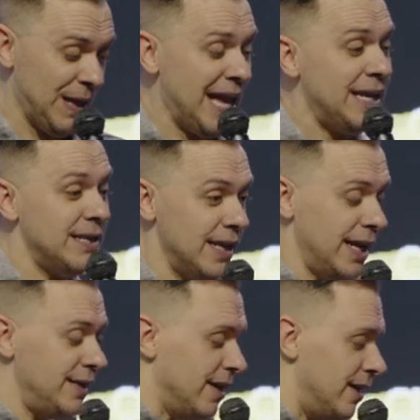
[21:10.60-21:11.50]
in
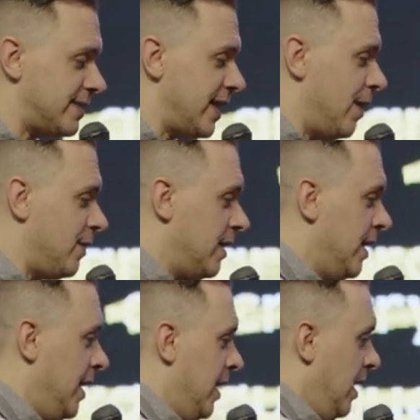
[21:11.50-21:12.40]
in Youngstown,
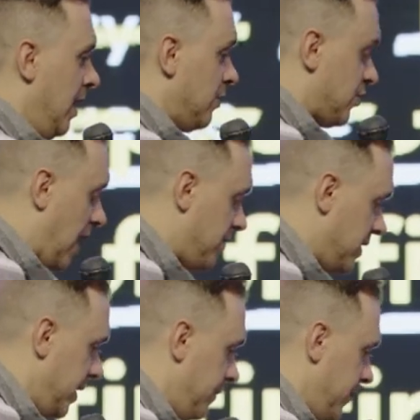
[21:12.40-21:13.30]

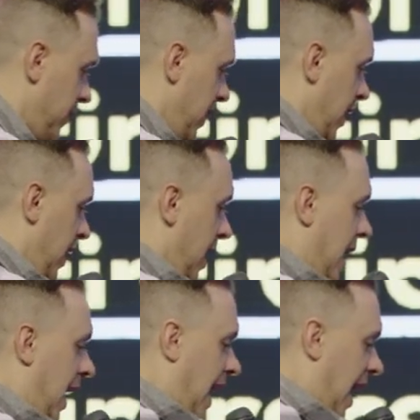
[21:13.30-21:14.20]
traveling,
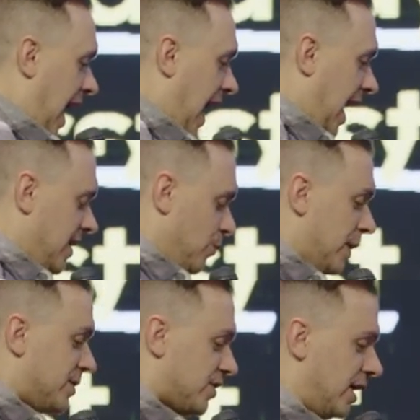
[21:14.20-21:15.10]
and
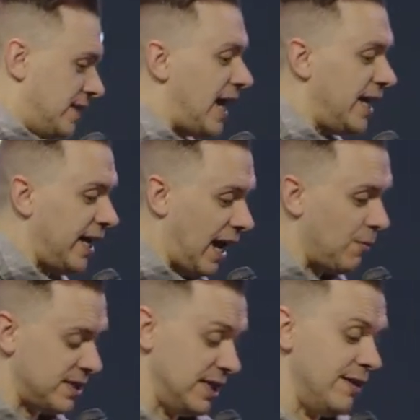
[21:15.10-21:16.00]
we started dating. And I
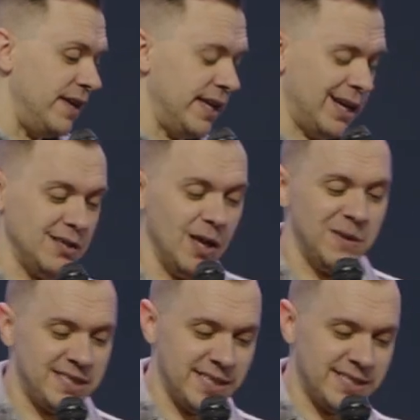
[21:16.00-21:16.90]
was living in
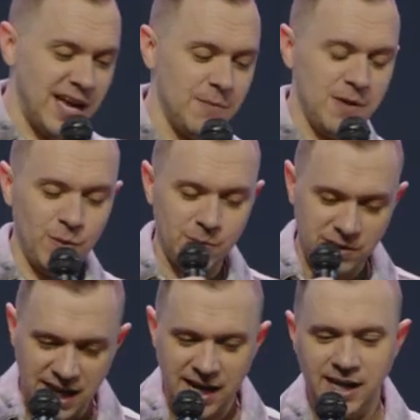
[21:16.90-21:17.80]
Columbus at the time that we
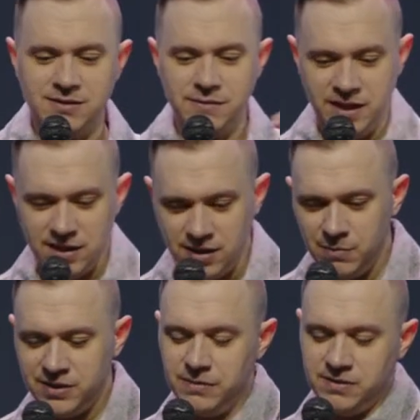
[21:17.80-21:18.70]
were dating. I was living in
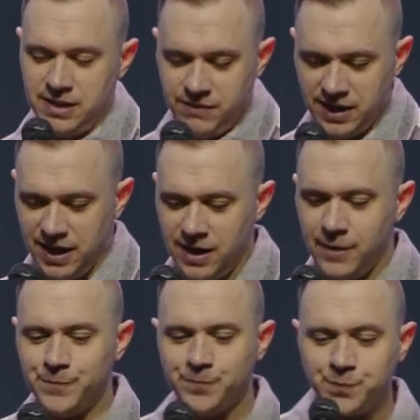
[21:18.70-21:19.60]
Columbus. She was living here.